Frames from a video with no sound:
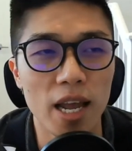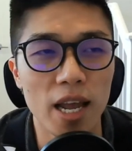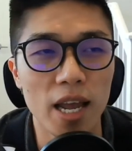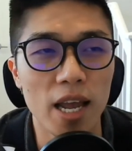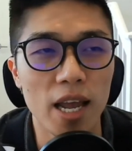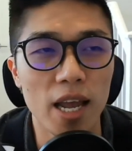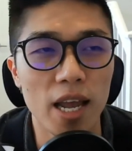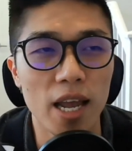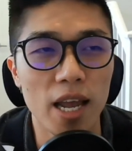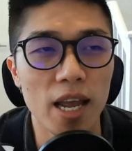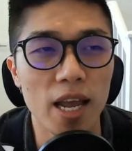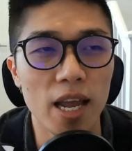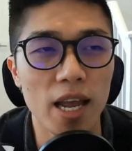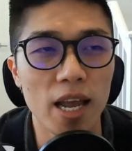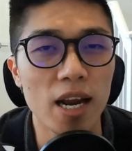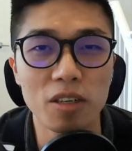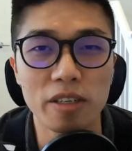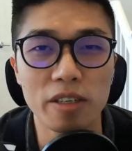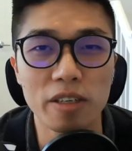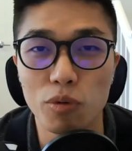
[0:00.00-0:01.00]
And I learned it
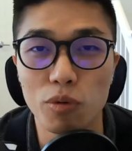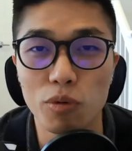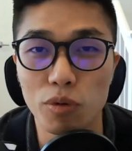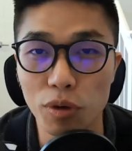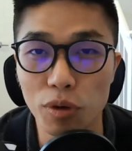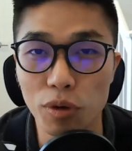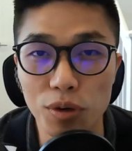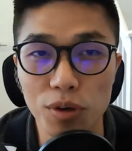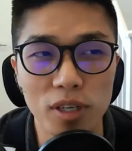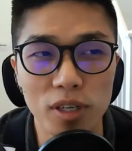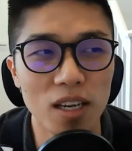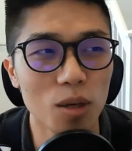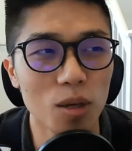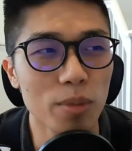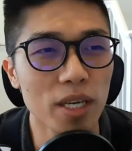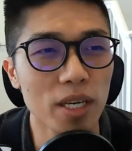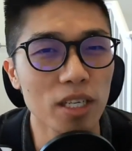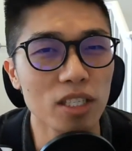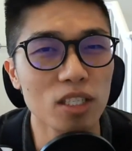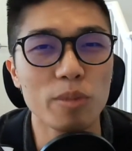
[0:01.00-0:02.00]
from a recruiter
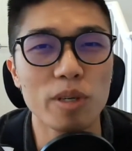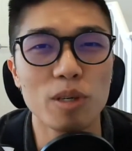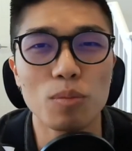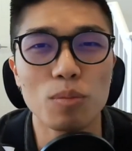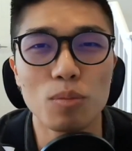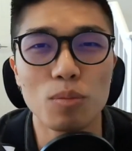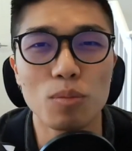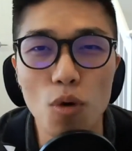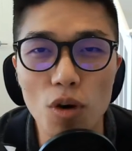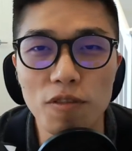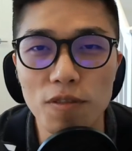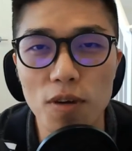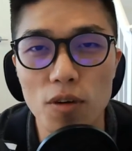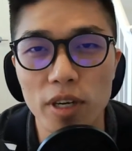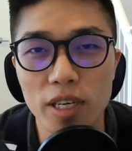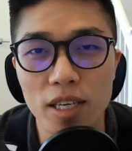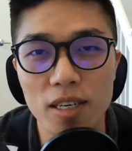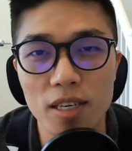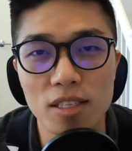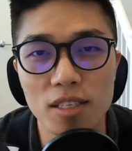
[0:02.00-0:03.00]
telling me to be more
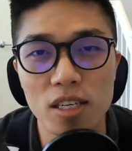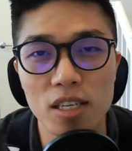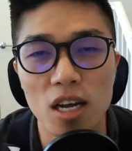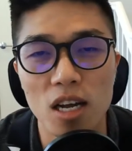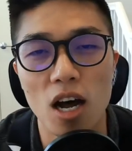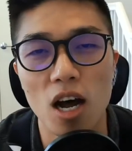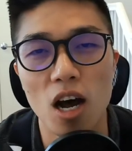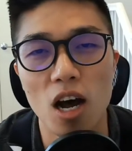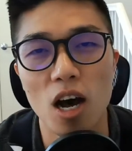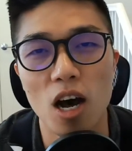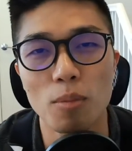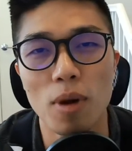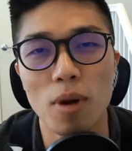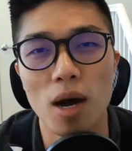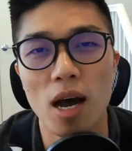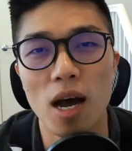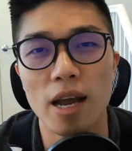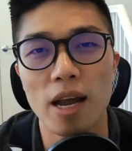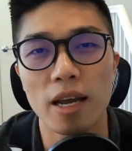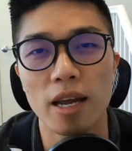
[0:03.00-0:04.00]
focused on
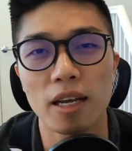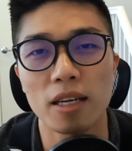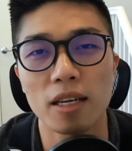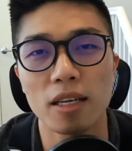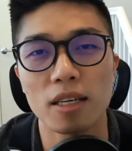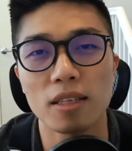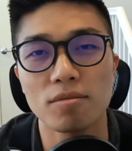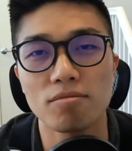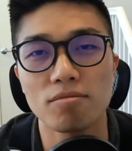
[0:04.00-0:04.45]
my